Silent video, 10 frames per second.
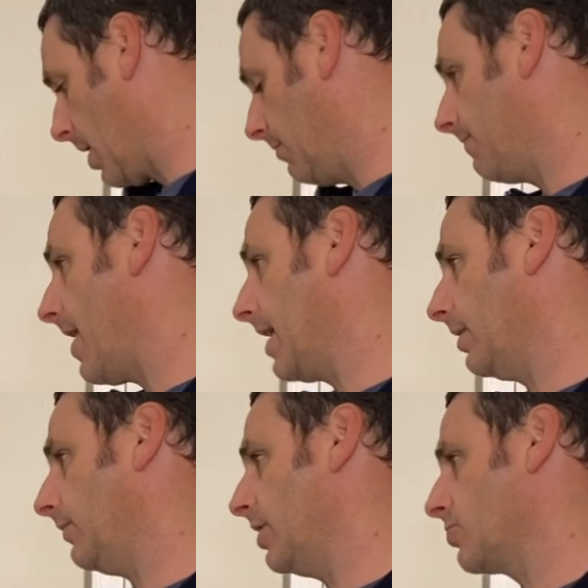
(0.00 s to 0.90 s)
In
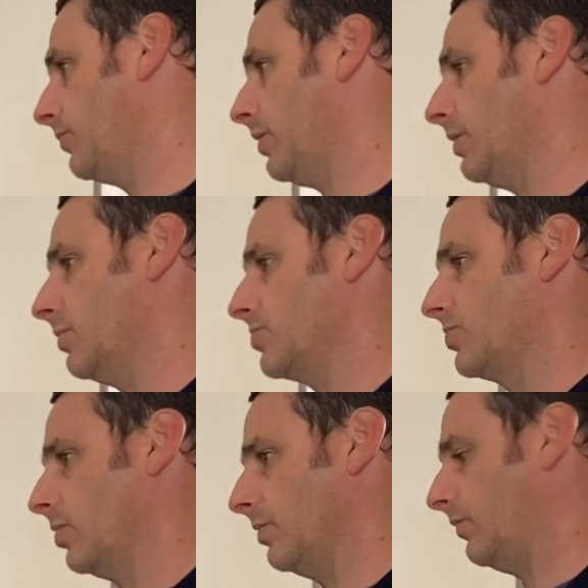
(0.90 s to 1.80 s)
fact, it's interesting, there's
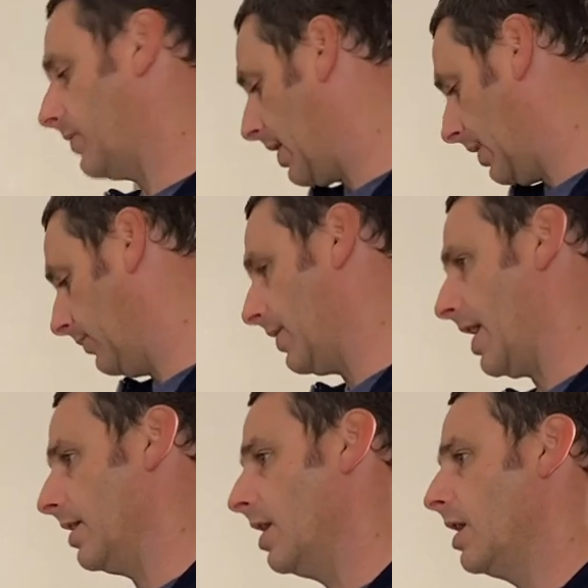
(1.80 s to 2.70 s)
certain settings
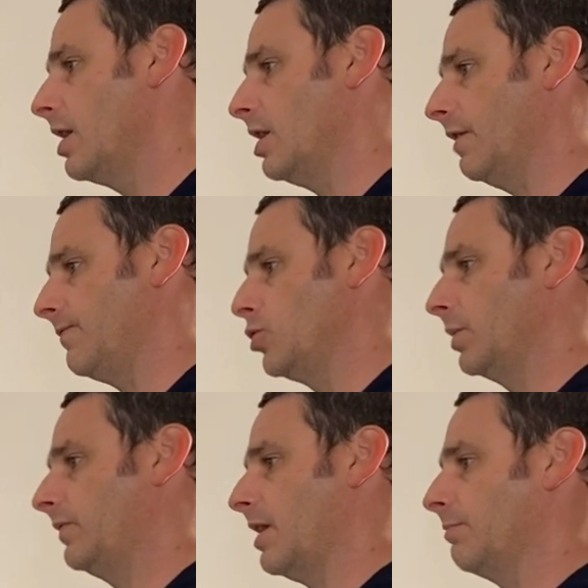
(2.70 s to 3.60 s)
that if
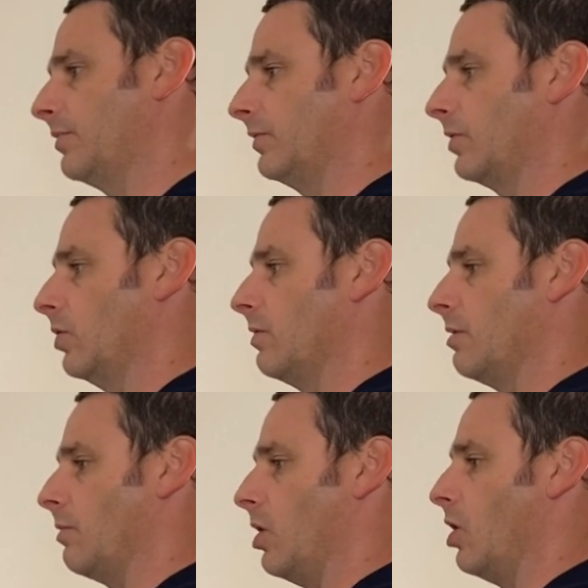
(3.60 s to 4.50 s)
you attempt to
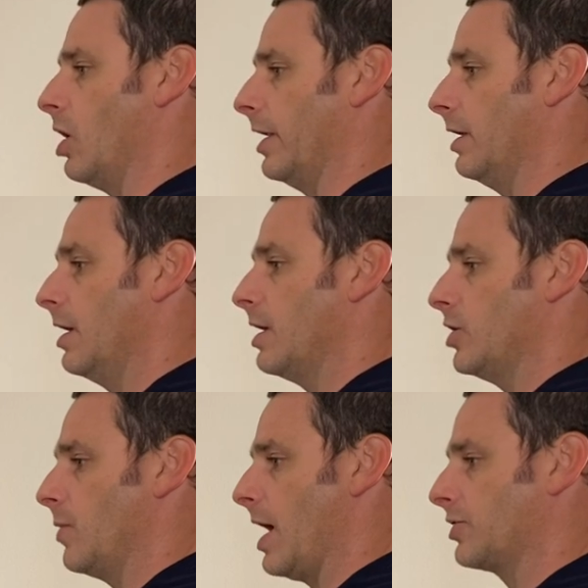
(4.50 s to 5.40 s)
turn them on,
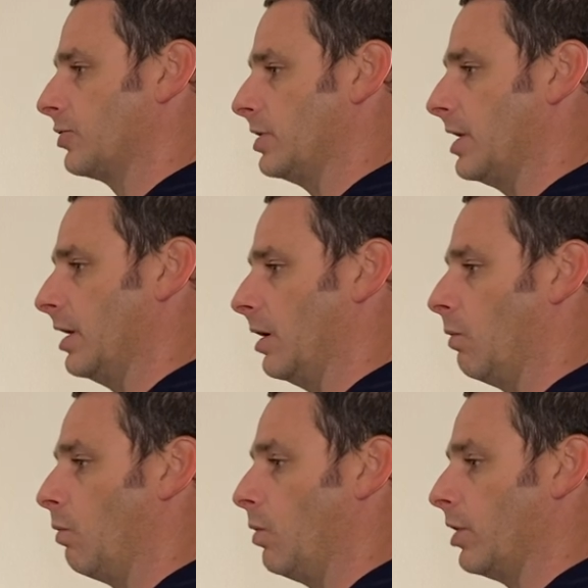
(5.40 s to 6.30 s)
you actually get
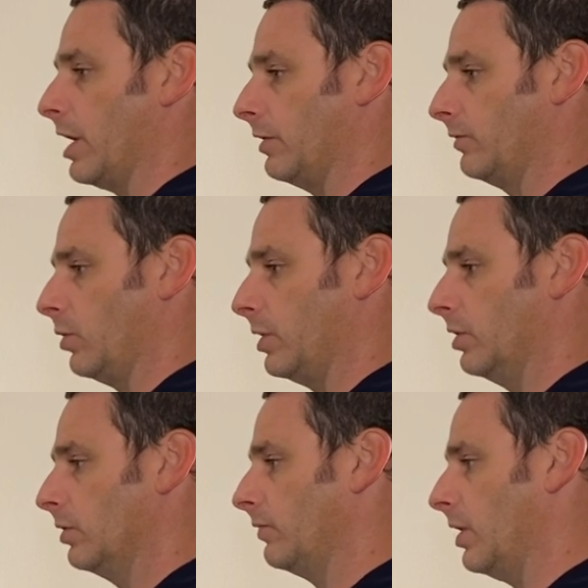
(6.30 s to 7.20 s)
a warning. So
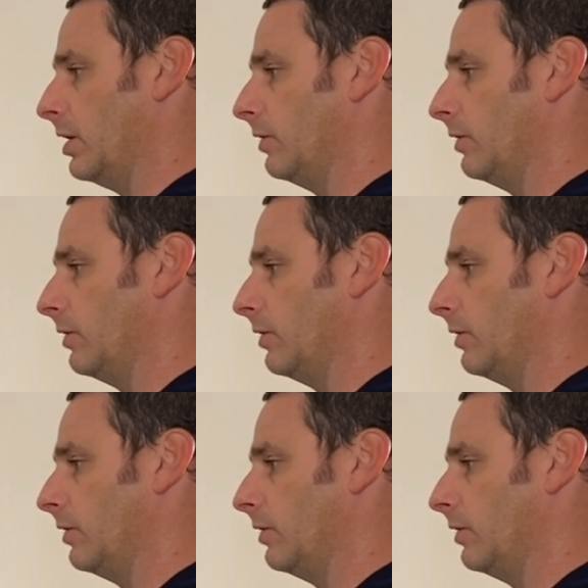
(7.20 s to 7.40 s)
here's an